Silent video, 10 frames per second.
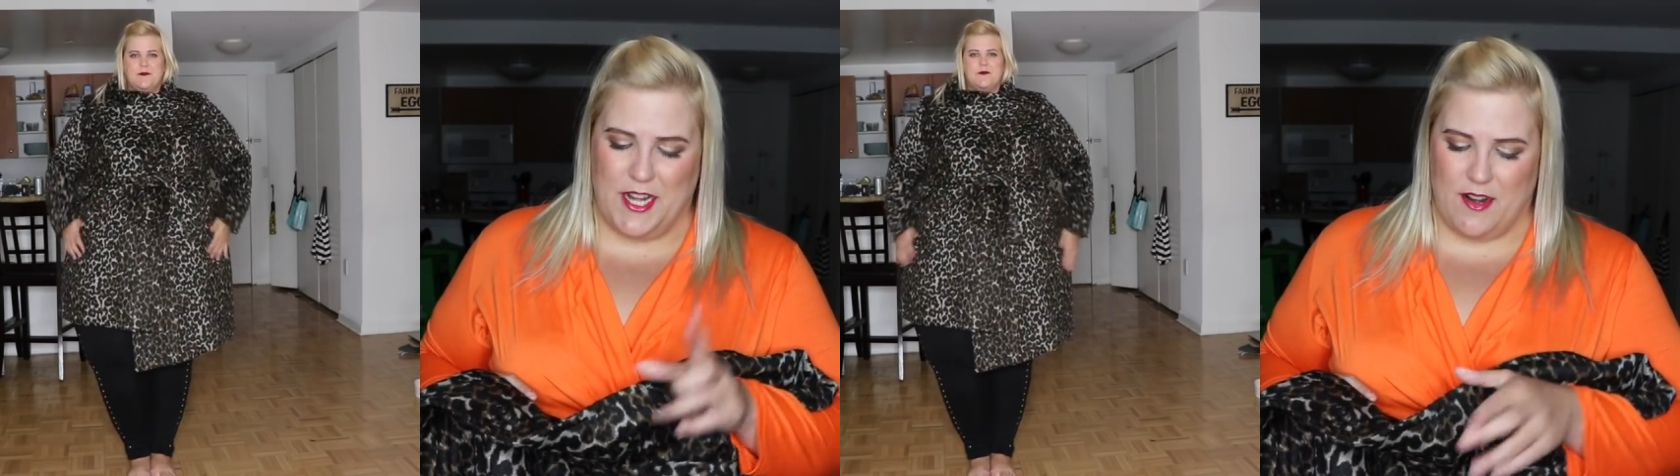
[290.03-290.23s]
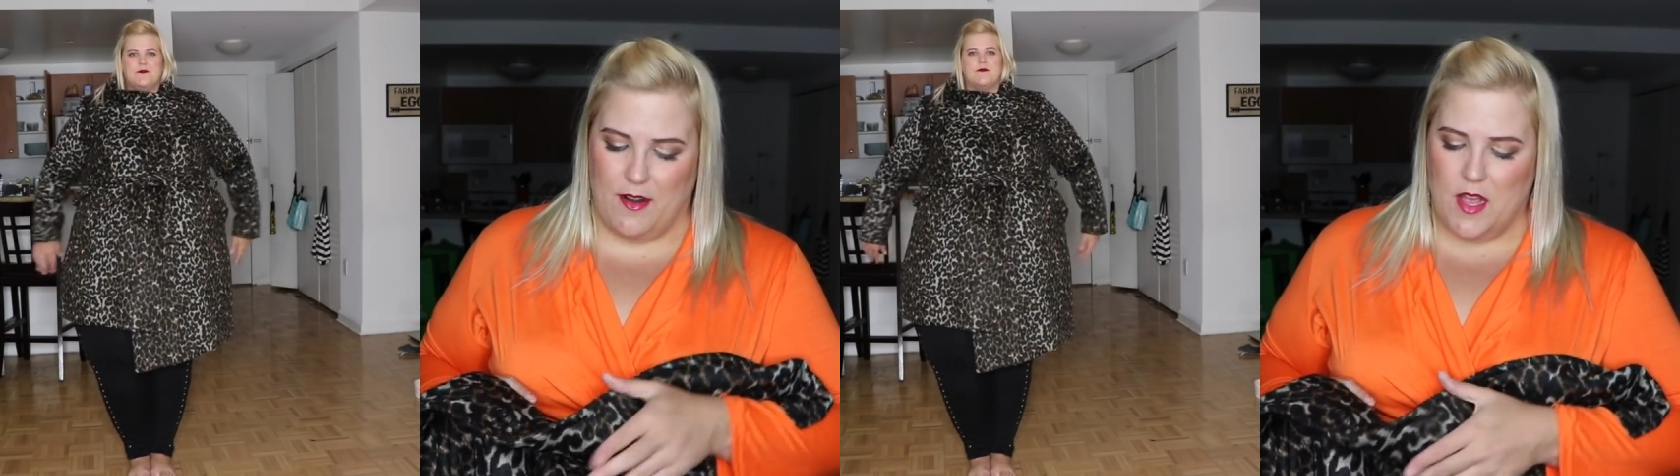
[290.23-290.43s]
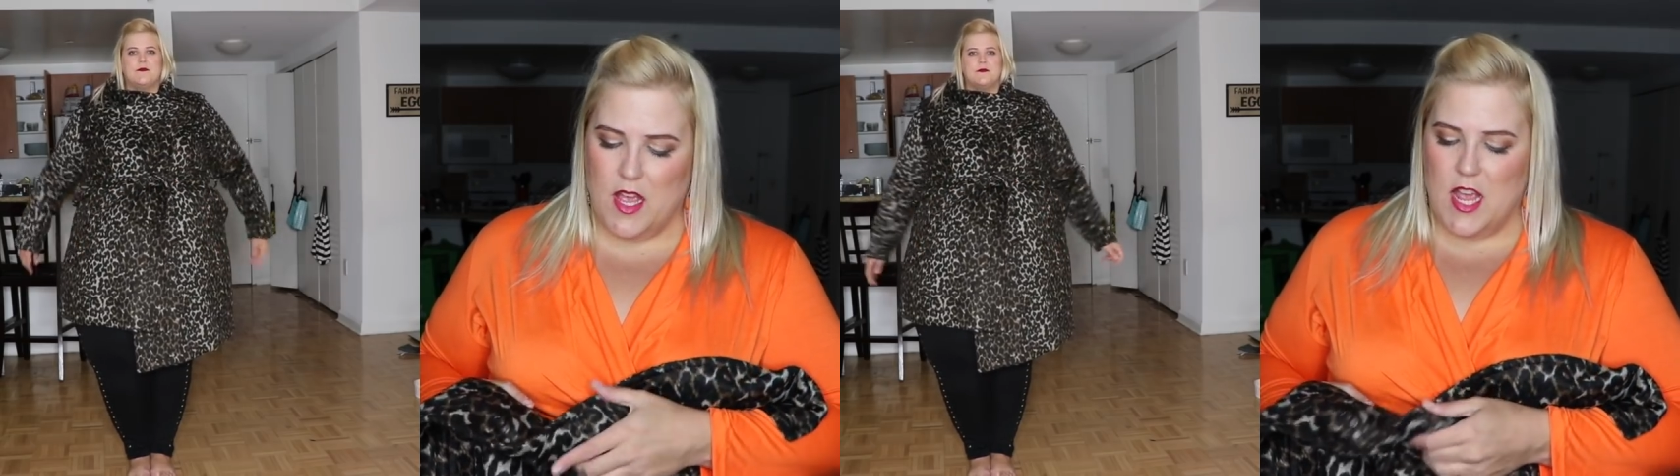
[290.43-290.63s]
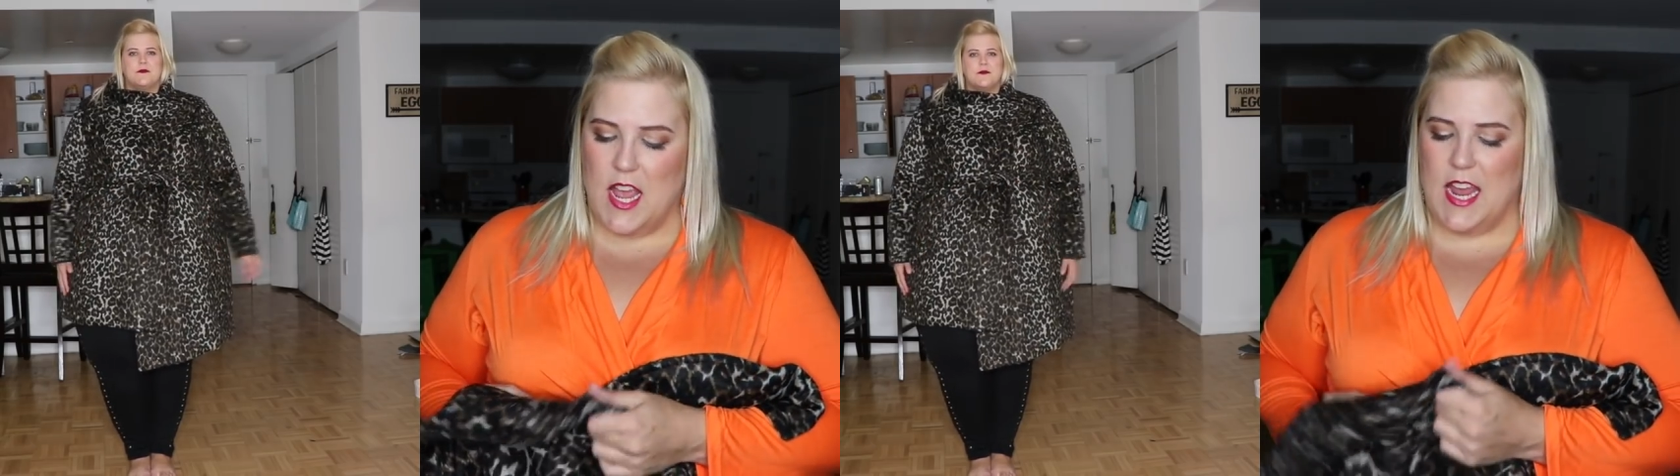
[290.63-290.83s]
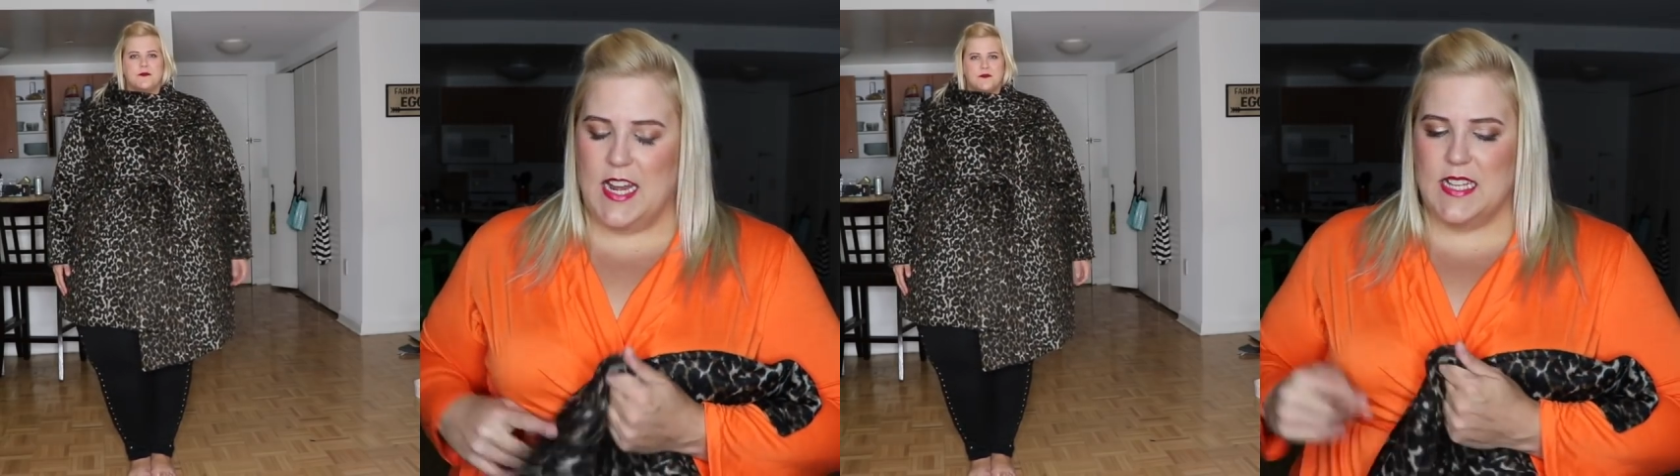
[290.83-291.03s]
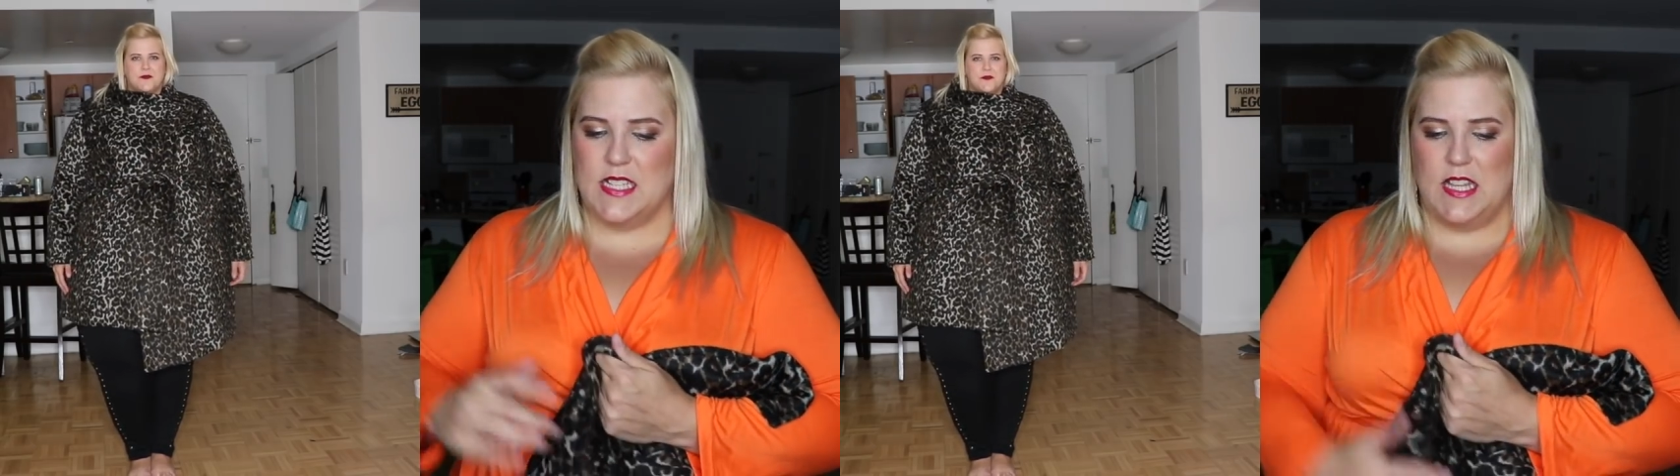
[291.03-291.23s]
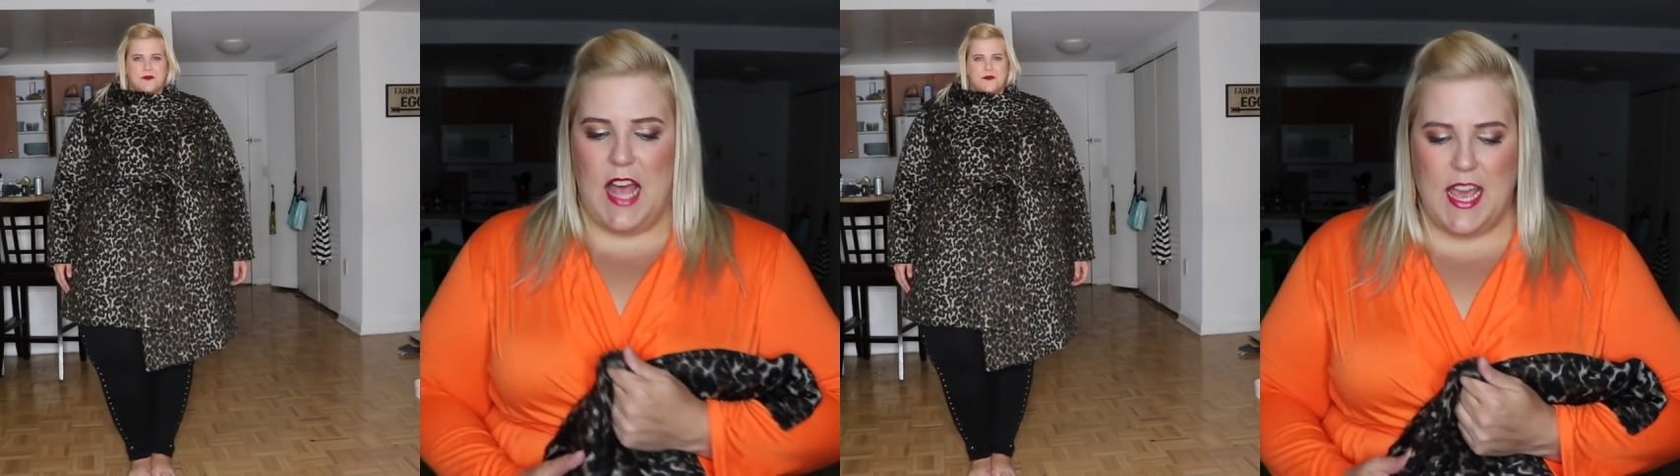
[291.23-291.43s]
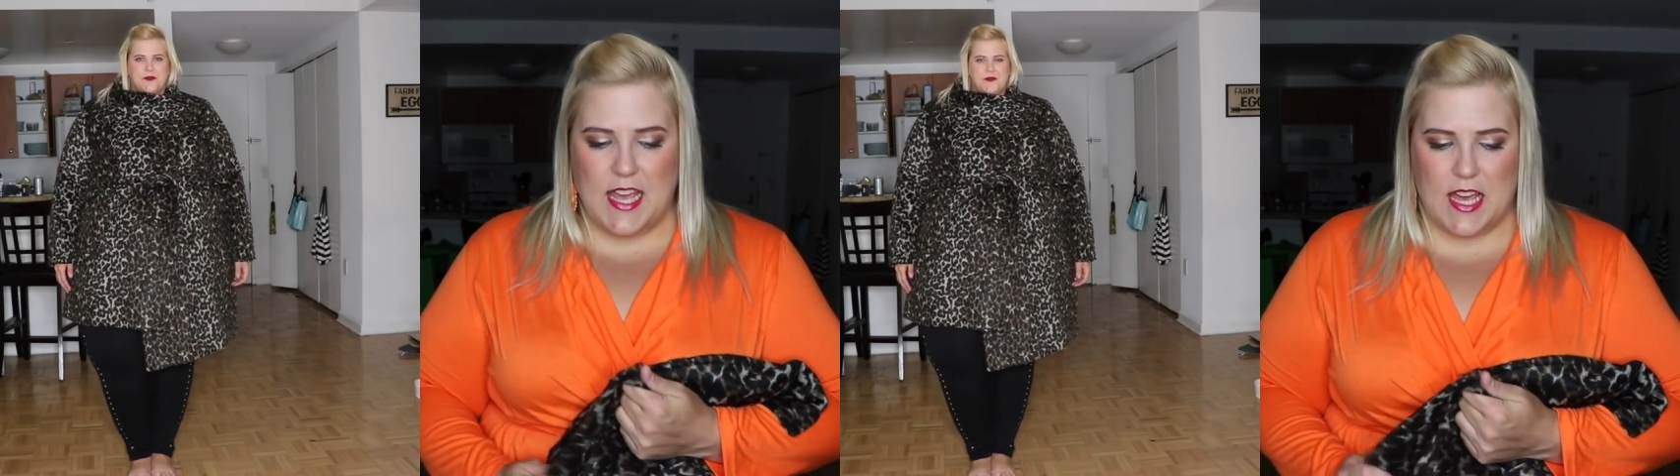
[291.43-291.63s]
here. It is
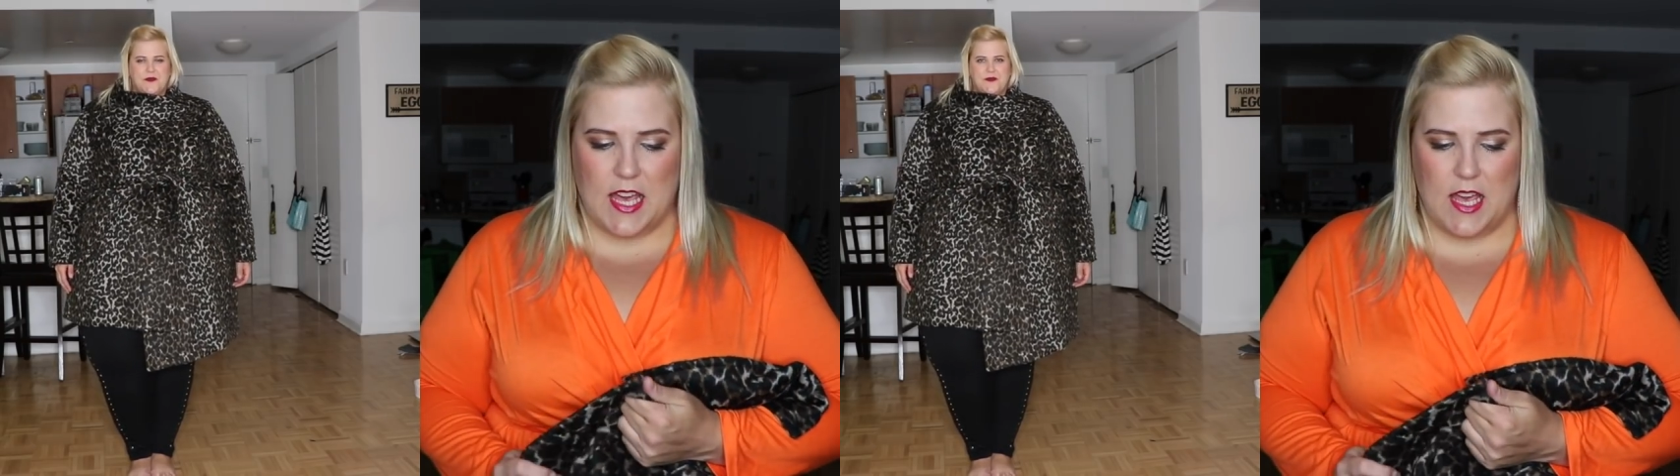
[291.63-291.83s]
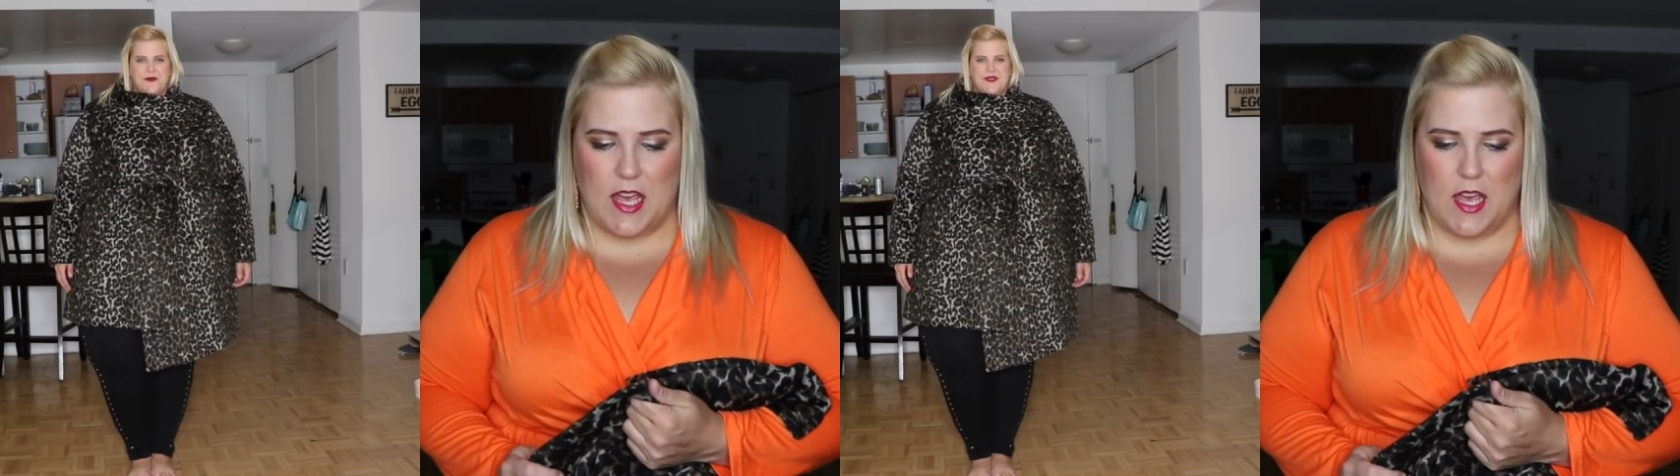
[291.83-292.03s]
like